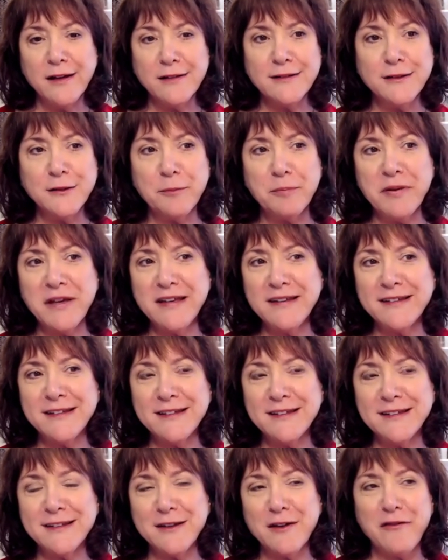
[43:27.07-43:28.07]
little
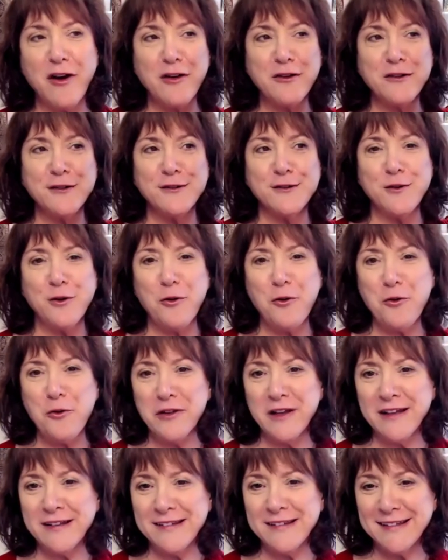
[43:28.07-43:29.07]
pieces of our soul
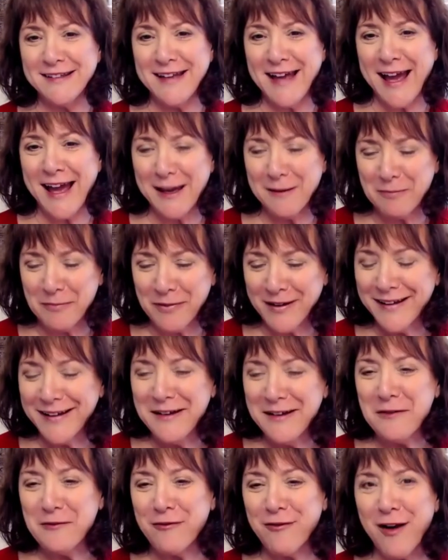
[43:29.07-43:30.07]
escape
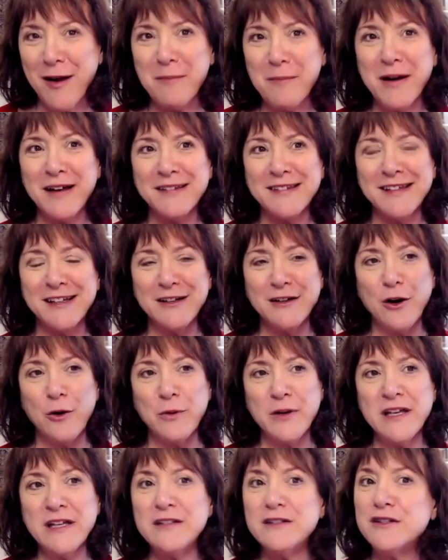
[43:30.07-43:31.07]
from us and go
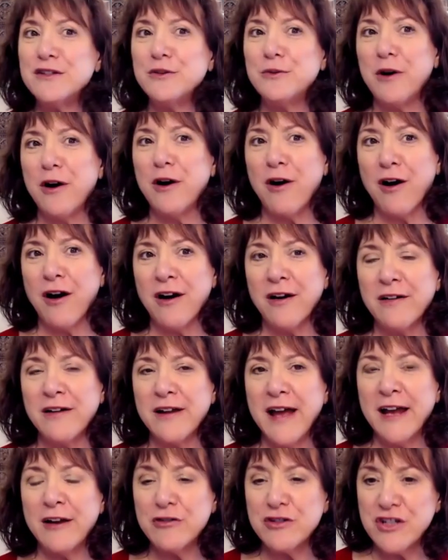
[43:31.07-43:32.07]
into our
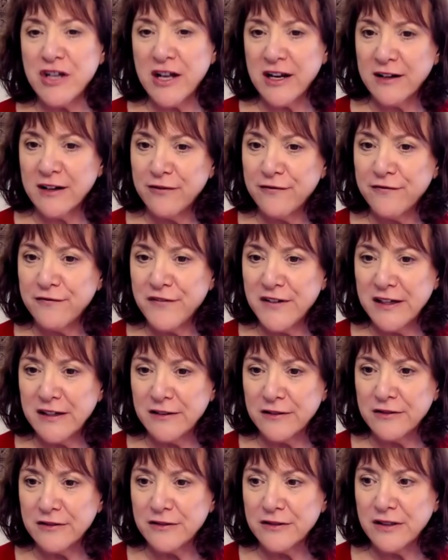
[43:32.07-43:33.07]
energetic
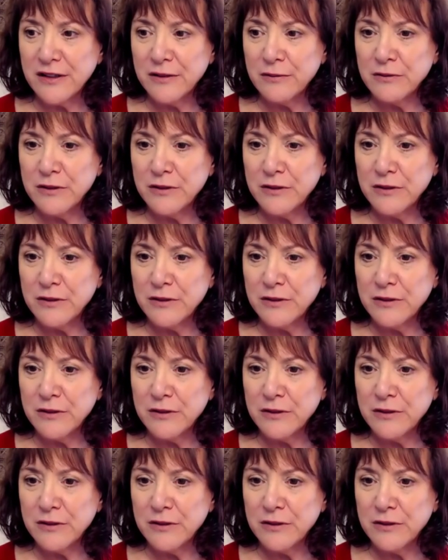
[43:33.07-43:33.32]
field,